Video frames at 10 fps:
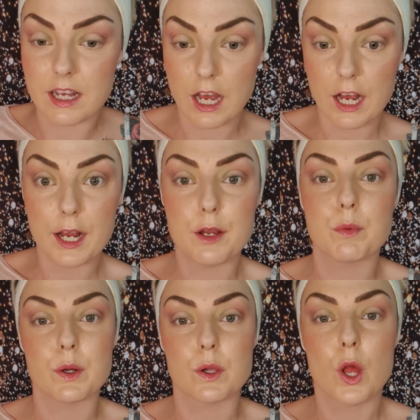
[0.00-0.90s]
I
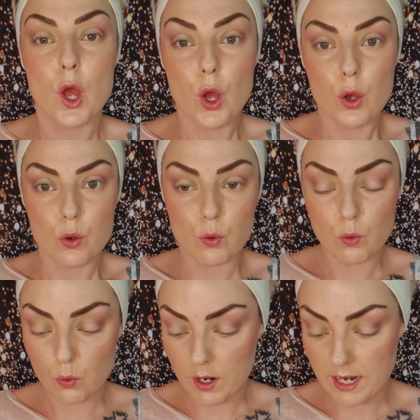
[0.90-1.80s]
will
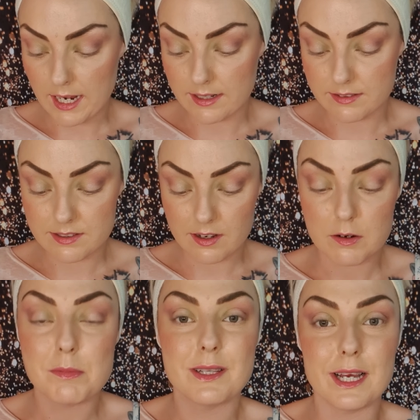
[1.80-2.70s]
go and
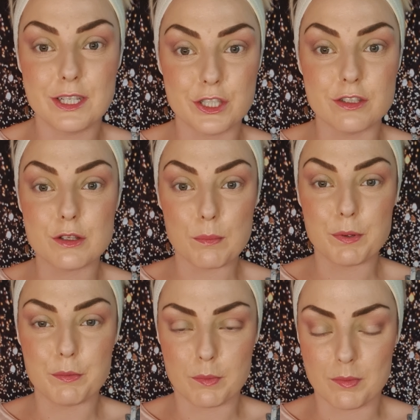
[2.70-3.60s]
curl my lashes,
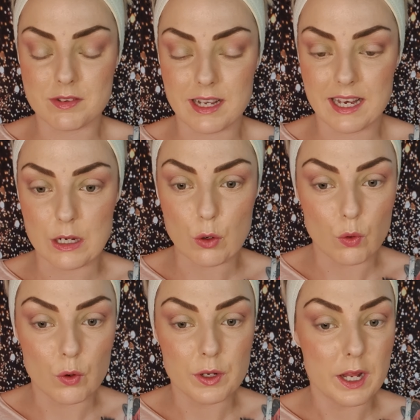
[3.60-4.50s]
put my mascara
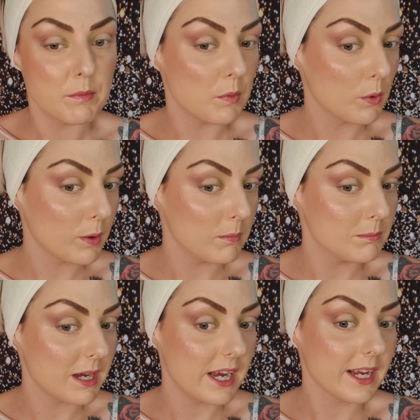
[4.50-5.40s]
on, and we'll come
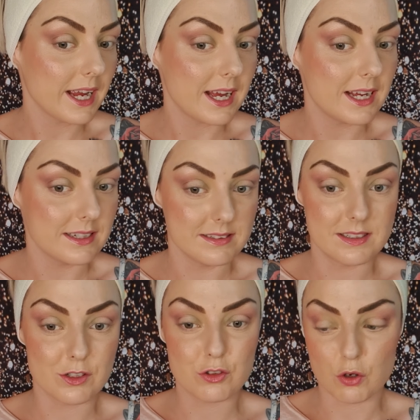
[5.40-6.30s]
back
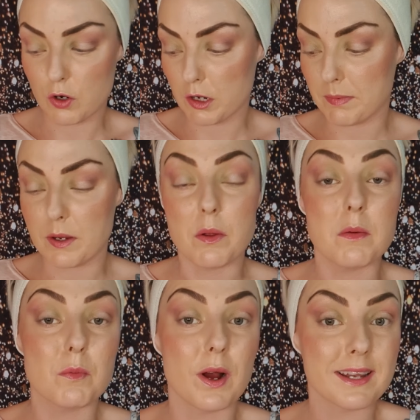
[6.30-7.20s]
and talk about
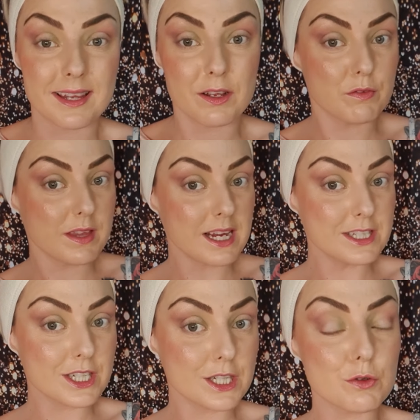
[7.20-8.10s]
what I think of the
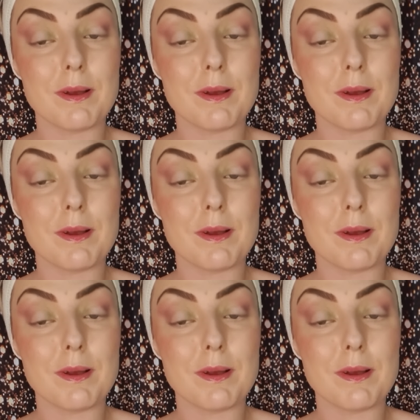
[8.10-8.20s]
eyeshadow